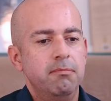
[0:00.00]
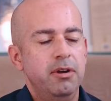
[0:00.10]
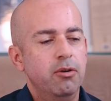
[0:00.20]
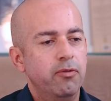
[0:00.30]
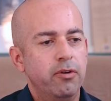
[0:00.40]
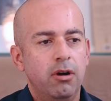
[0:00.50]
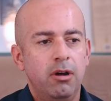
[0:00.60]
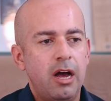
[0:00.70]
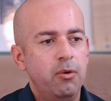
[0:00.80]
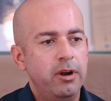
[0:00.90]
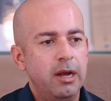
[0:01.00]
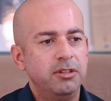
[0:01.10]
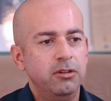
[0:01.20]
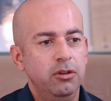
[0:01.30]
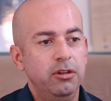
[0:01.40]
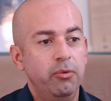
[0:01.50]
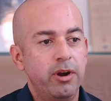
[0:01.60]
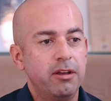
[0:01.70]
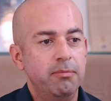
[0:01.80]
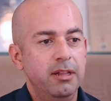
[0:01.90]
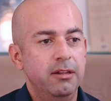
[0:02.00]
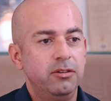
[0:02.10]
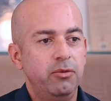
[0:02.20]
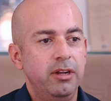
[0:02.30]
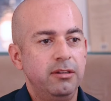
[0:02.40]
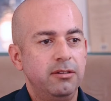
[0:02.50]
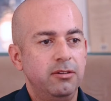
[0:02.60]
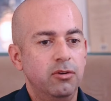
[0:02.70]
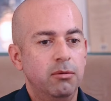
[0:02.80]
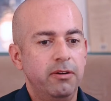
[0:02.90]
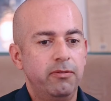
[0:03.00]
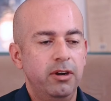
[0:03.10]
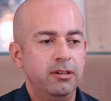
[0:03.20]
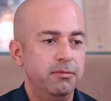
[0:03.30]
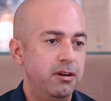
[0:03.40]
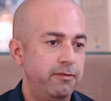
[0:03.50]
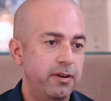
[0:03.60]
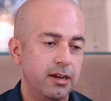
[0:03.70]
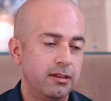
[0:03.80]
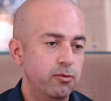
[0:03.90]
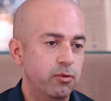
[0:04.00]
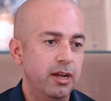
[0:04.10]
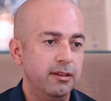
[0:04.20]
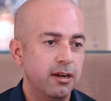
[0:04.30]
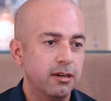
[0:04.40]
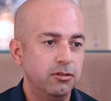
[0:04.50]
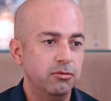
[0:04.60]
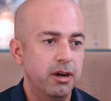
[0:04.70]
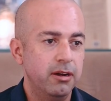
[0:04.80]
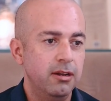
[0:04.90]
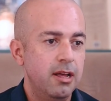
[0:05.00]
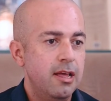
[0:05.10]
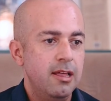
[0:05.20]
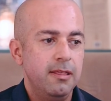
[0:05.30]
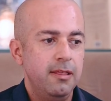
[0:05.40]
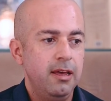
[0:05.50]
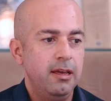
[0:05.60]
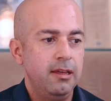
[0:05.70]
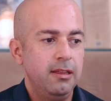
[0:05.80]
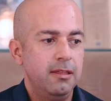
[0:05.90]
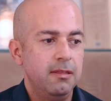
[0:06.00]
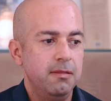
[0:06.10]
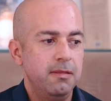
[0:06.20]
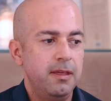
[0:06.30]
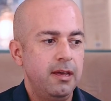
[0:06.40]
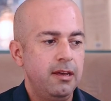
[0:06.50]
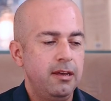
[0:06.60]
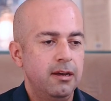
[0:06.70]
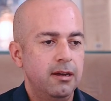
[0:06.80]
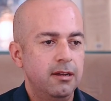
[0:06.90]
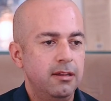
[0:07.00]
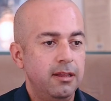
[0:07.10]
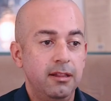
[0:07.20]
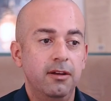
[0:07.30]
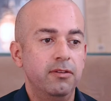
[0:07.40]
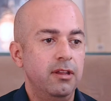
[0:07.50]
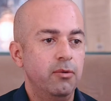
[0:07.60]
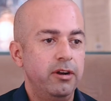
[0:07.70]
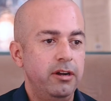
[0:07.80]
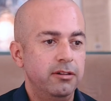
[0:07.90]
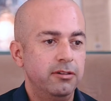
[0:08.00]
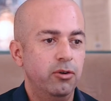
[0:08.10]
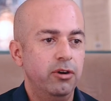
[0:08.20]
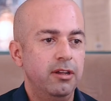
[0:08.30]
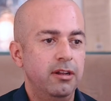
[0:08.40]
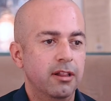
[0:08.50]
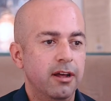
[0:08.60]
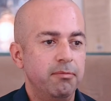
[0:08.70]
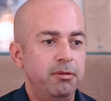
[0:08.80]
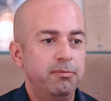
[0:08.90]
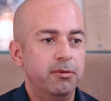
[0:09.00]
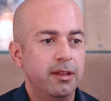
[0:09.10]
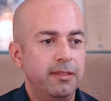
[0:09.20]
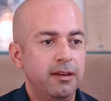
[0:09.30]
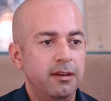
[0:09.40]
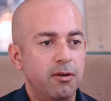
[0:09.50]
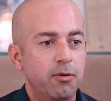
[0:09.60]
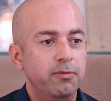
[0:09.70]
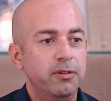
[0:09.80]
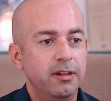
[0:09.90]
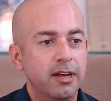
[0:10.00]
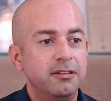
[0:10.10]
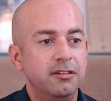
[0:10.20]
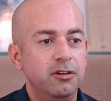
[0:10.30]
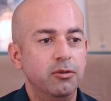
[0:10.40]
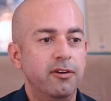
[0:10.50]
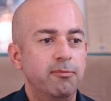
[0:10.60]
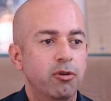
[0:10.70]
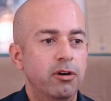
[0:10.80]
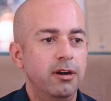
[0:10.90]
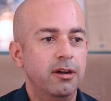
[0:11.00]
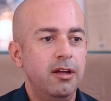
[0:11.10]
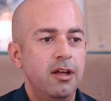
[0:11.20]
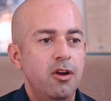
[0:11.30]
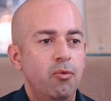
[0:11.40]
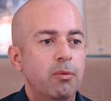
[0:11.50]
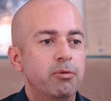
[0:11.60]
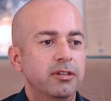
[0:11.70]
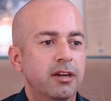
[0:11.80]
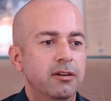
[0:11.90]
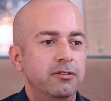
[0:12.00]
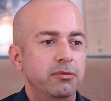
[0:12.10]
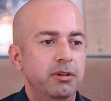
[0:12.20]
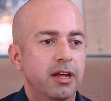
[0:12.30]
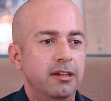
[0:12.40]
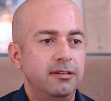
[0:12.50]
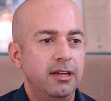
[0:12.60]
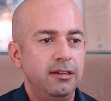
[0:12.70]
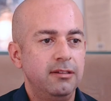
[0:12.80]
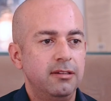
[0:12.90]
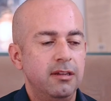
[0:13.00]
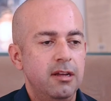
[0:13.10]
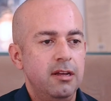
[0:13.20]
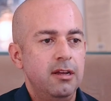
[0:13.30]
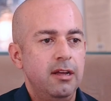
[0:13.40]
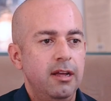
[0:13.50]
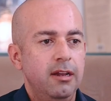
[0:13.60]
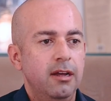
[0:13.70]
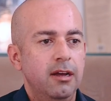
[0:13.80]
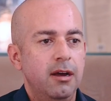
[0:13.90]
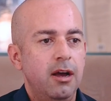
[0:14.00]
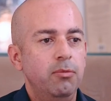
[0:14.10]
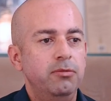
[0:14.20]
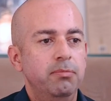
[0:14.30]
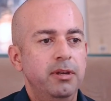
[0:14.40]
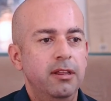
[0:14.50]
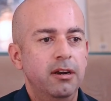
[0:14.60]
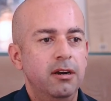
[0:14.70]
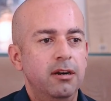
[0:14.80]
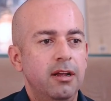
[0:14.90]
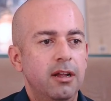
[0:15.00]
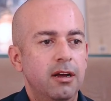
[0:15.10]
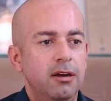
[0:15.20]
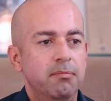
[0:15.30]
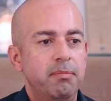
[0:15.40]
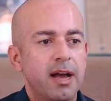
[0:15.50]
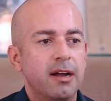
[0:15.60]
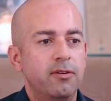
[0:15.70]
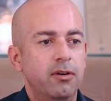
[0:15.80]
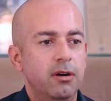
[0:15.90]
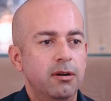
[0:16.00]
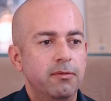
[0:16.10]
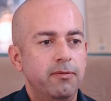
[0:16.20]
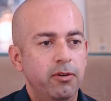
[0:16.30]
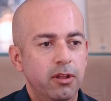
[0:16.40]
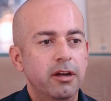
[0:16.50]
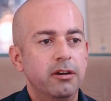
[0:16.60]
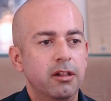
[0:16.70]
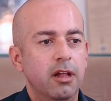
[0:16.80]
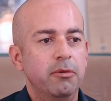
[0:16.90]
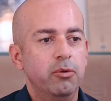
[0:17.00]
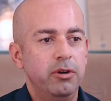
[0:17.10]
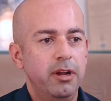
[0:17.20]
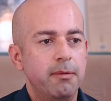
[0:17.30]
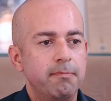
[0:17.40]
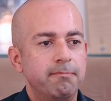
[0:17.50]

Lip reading: But overall, I would absolutely recommend this race to all my friends. Matter of fact, everyone I talk to about it, they love it. They want to hear the story. And a lot of people, I think, hopefully next year, we'll have more representatives from the United States. And I hope to be there back for the 100 kilometer one day.